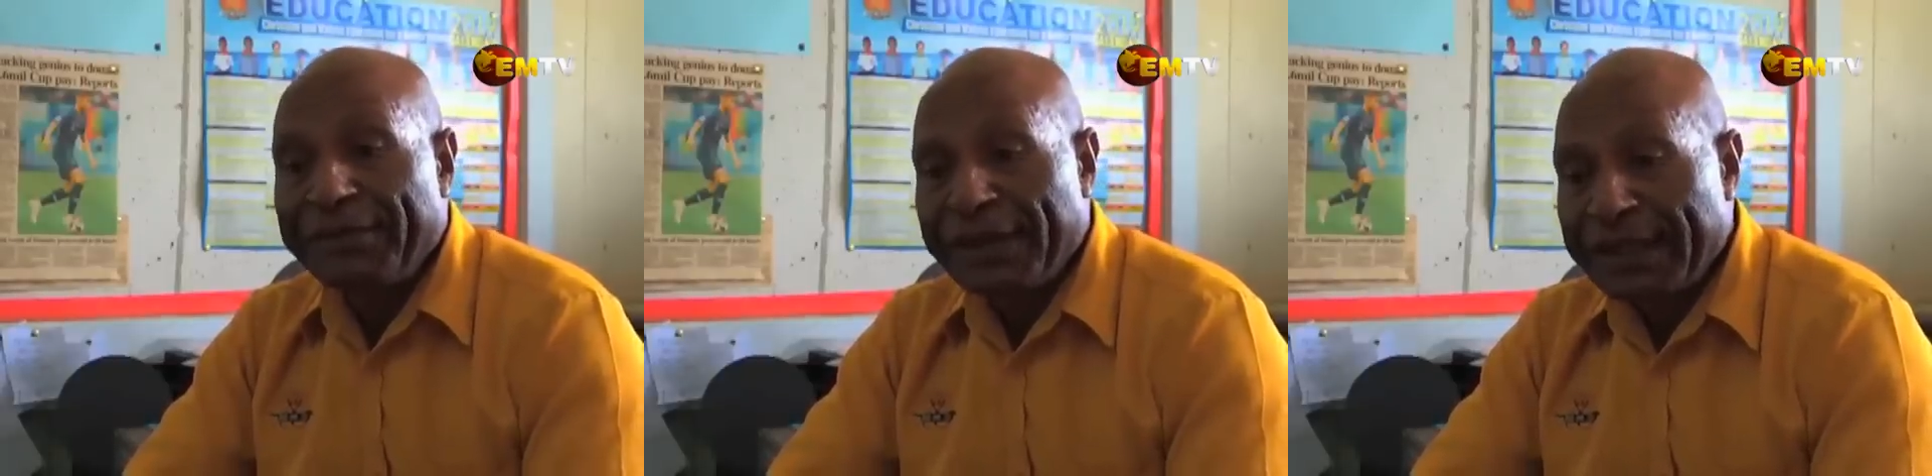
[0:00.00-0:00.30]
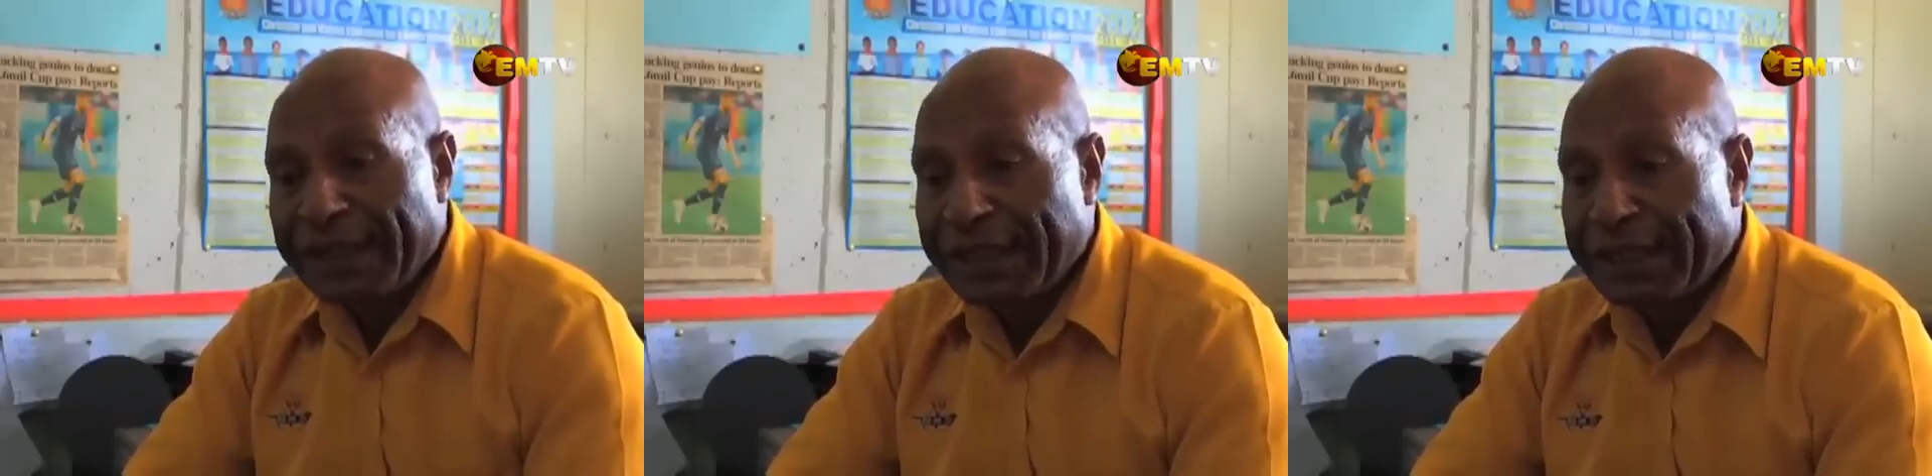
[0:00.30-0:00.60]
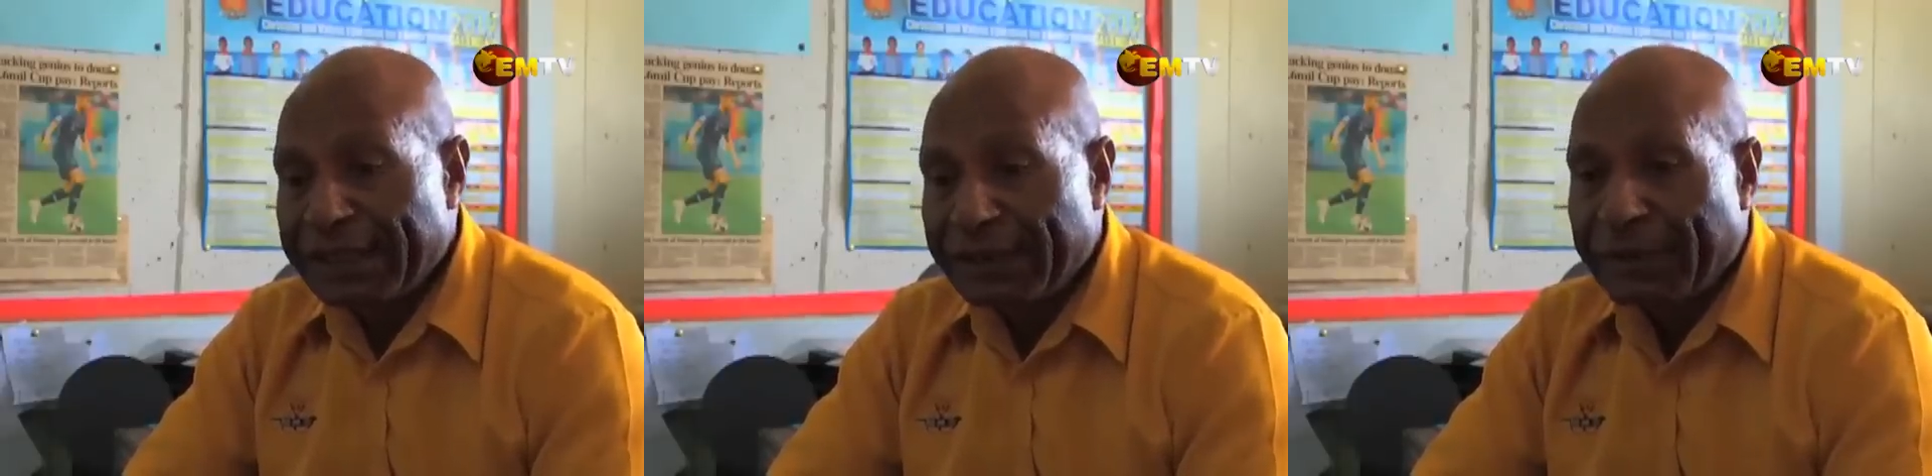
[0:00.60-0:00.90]
feel
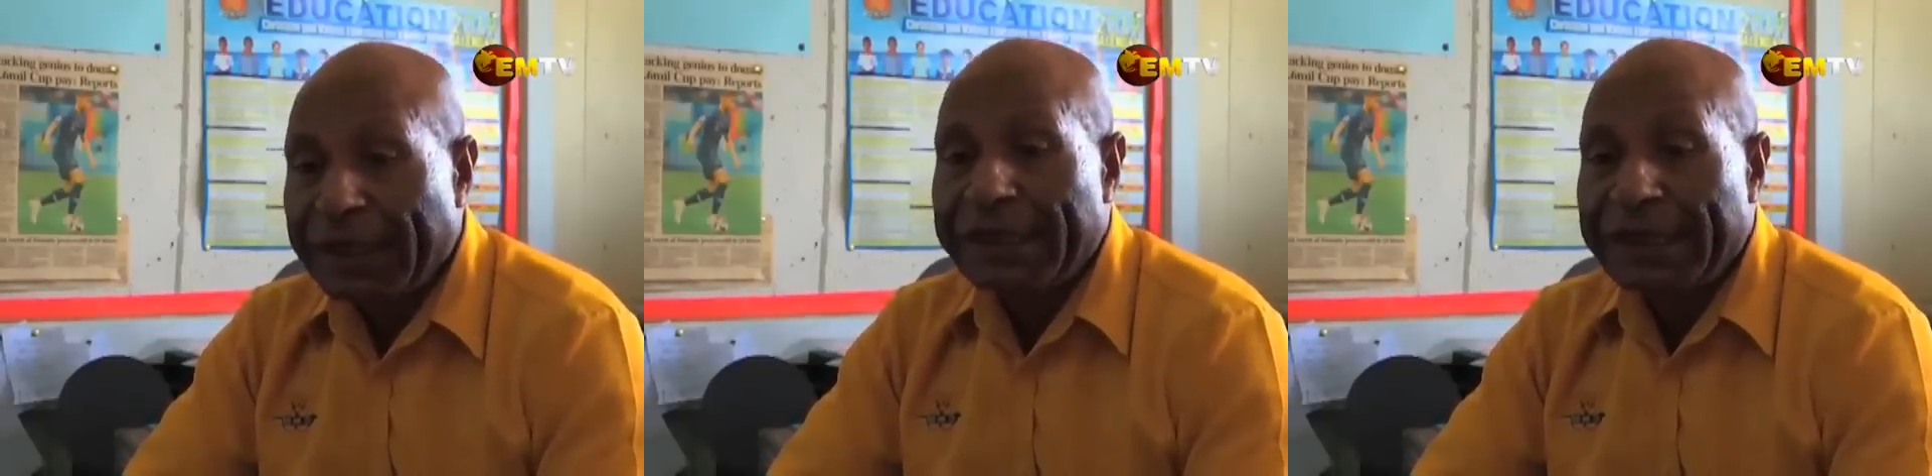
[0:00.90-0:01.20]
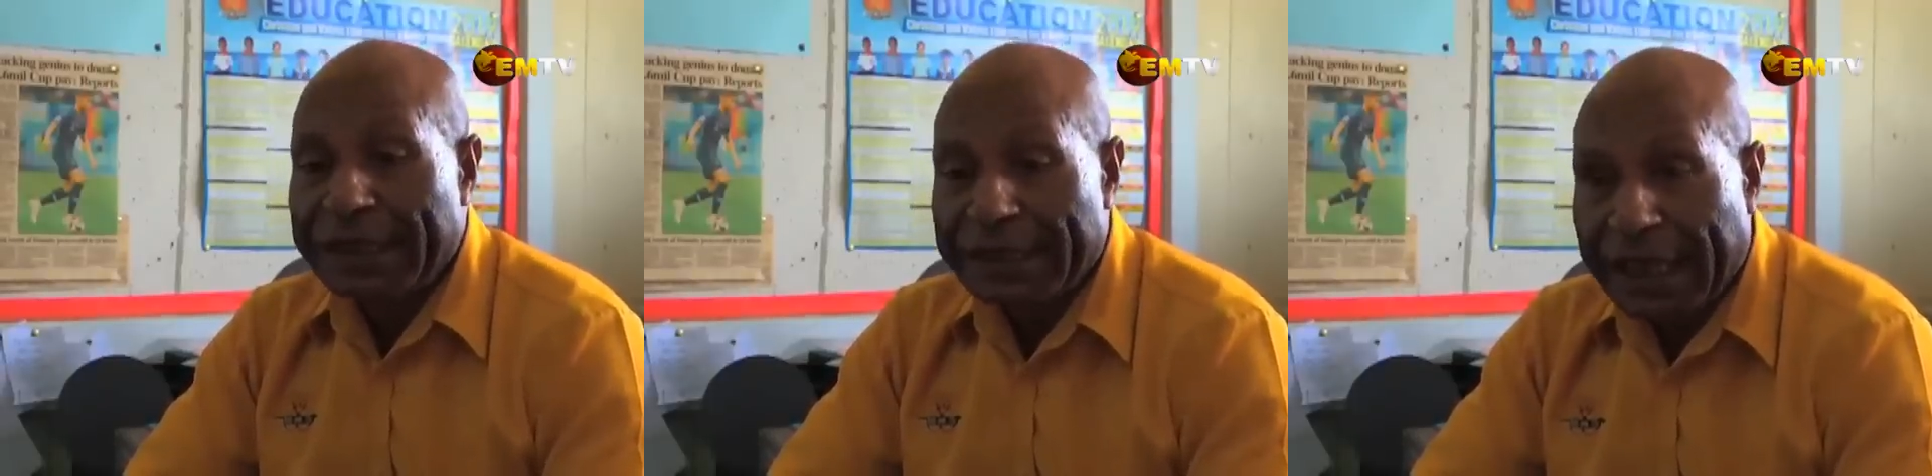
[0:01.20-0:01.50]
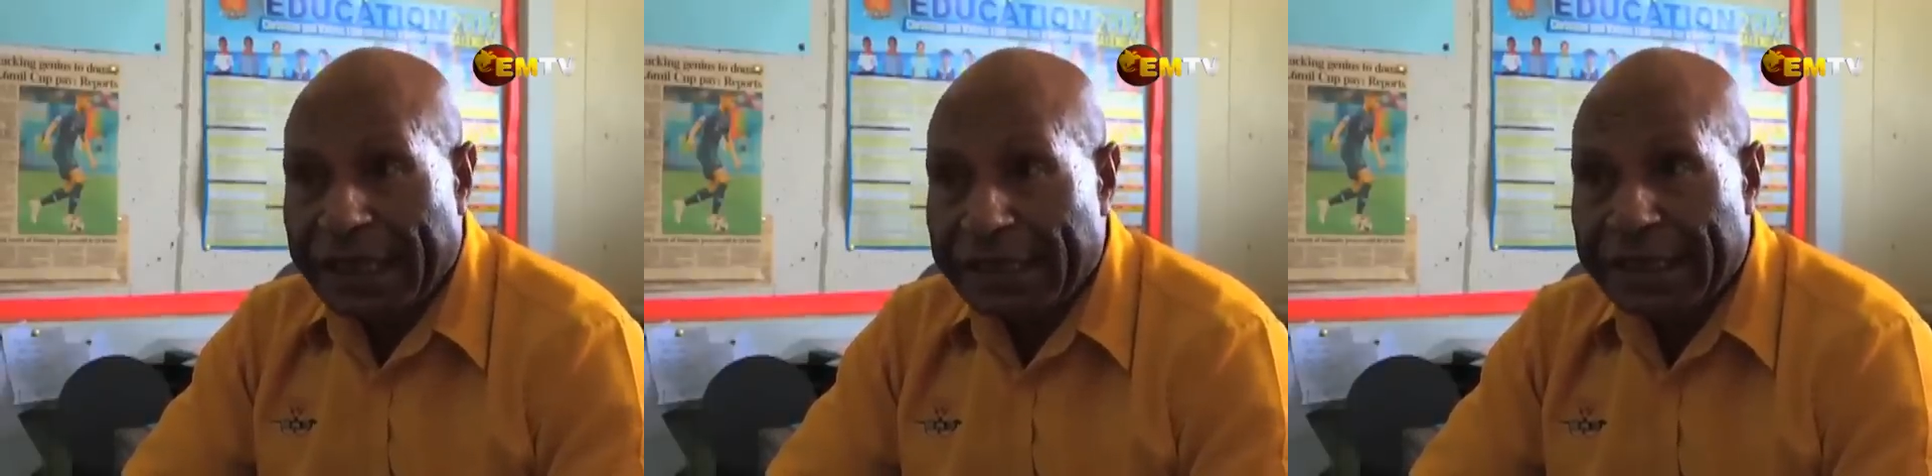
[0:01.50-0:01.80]
that what he has
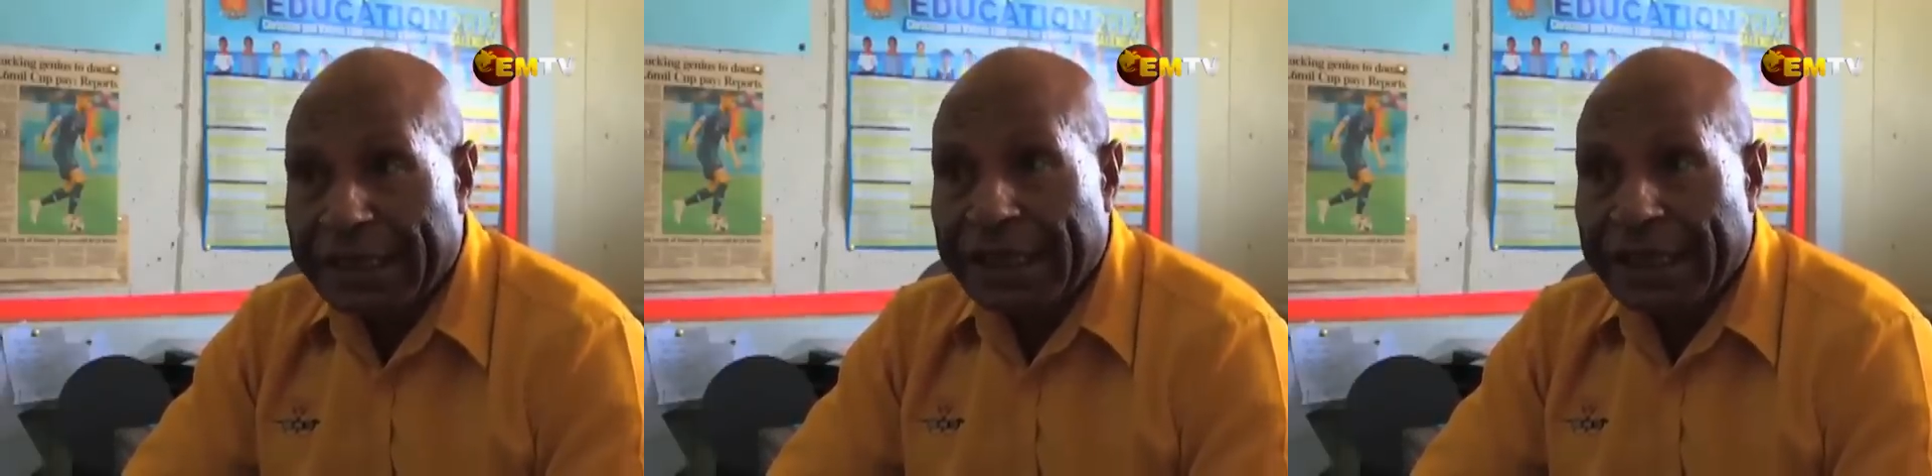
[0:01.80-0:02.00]
done